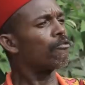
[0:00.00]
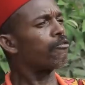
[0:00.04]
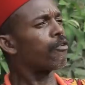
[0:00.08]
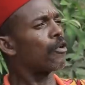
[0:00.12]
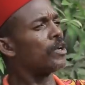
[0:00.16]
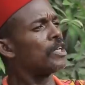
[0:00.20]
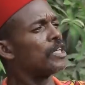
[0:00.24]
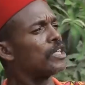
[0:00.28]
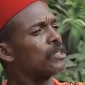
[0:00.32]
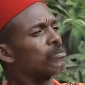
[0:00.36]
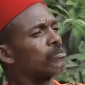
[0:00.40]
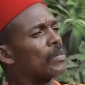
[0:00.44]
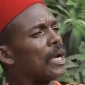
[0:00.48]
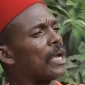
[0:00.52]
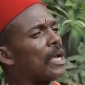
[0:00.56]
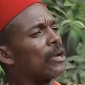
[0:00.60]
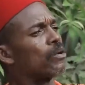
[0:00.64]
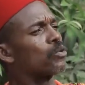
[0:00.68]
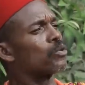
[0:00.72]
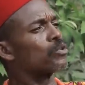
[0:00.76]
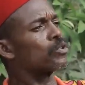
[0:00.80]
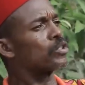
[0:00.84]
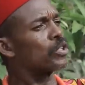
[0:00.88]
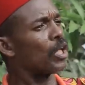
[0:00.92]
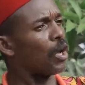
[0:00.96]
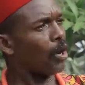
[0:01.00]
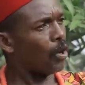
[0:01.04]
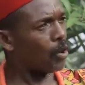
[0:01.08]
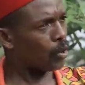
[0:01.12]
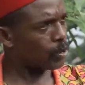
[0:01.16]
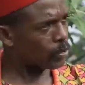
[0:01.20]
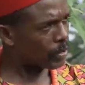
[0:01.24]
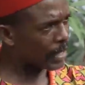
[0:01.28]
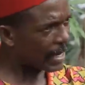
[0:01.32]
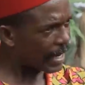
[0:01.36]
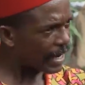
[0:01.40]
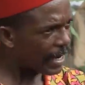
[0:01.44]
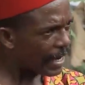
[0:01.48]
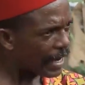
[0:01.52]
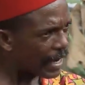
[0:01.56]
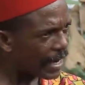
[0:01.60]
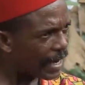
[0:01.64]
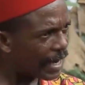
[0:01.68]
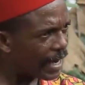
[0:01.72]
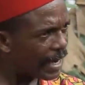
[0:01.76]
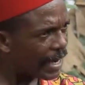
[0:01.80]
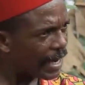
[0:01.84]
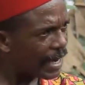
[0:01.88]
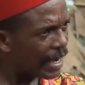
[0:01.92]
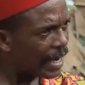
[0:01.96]
for Igbe Udora
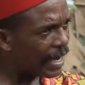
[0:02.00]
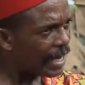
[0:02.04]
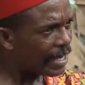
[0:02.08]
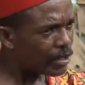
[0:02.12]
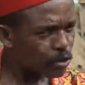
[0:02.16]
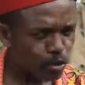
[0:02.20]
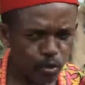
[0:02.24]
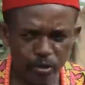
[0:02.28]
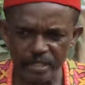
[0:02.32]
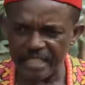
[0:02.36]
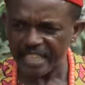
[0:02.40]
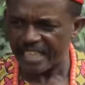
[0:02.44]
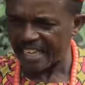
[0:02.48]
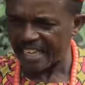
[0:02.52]
to